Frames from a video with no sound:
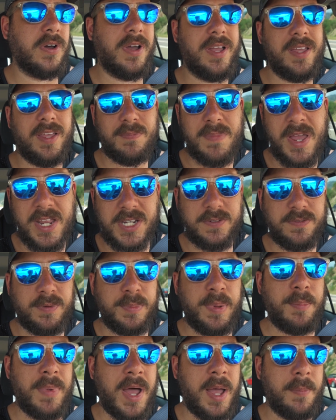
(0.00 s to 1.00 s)
So I imagine for
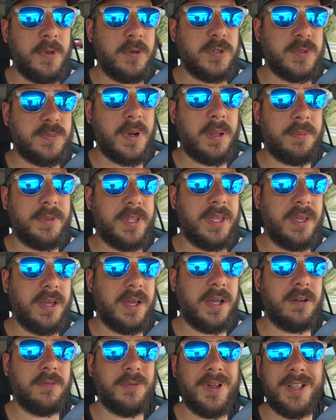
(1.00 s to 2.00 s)
my mom it was probably
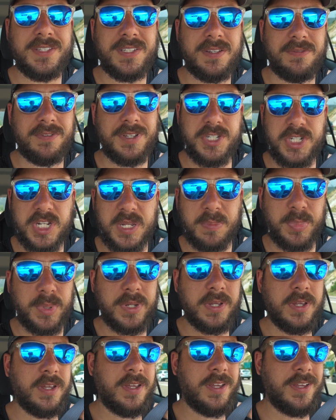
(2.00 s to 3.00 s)
a relatively cheap
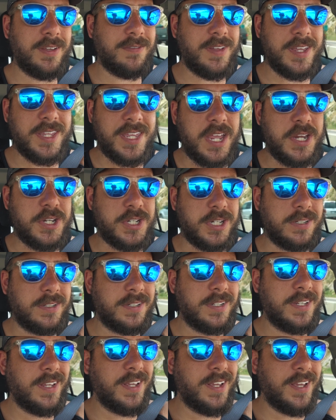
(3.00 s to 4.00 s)

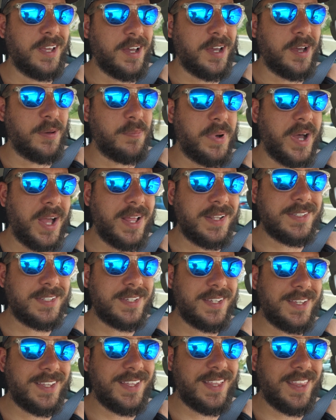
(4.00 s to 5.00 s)
vacation. But
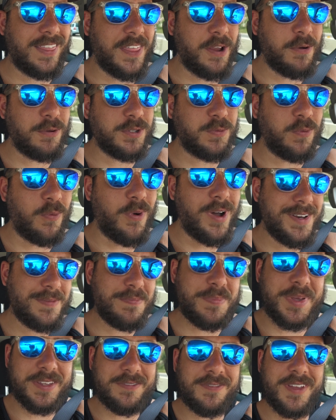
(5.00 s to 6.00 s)
there was
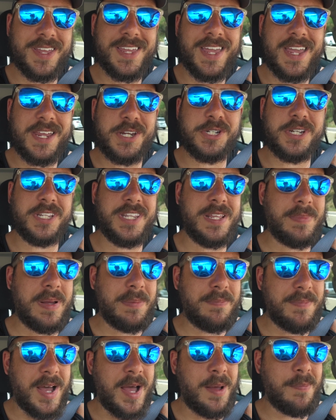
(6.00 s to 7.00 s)
one big vacation that
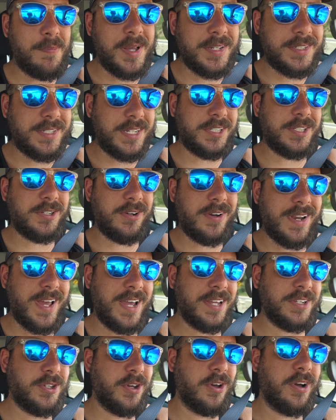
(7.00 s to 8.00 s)
my mom, my sister, and
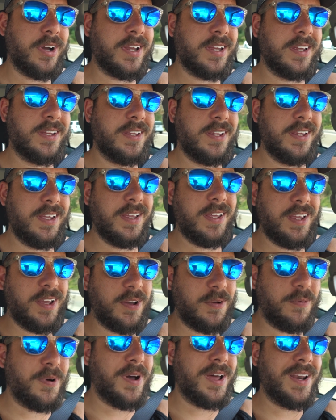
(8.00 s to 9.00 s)
I took
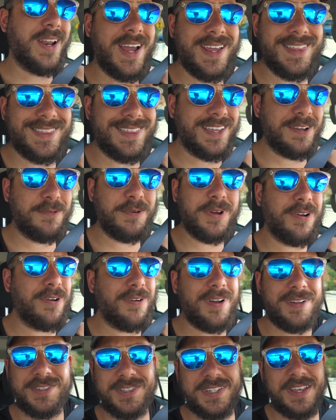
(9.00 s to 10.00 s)
when I think we were
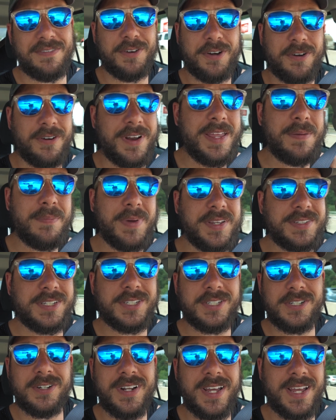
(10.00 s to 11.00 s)
around 7 or 8, my
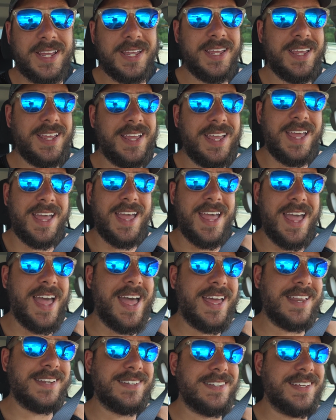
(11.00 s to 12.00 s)
sister and I,
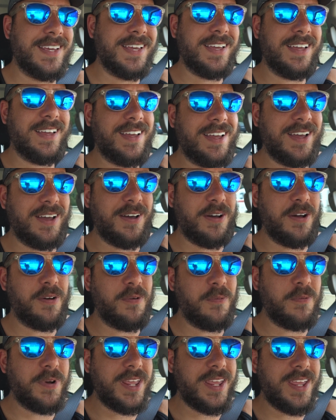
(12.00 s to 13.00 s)

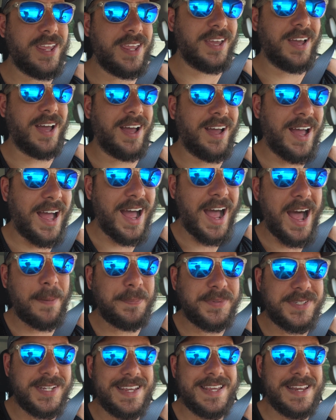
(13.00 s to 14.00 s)
and we
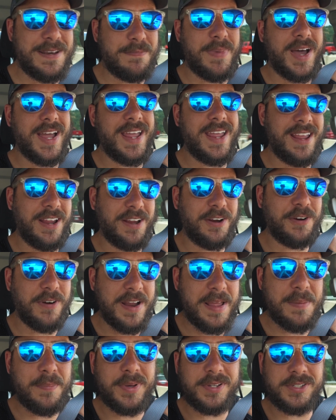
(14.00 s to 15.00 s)
hopped in my
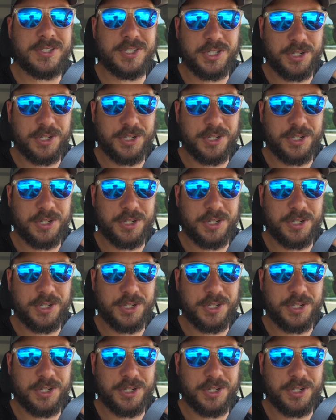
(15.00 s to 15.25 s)
grandpa's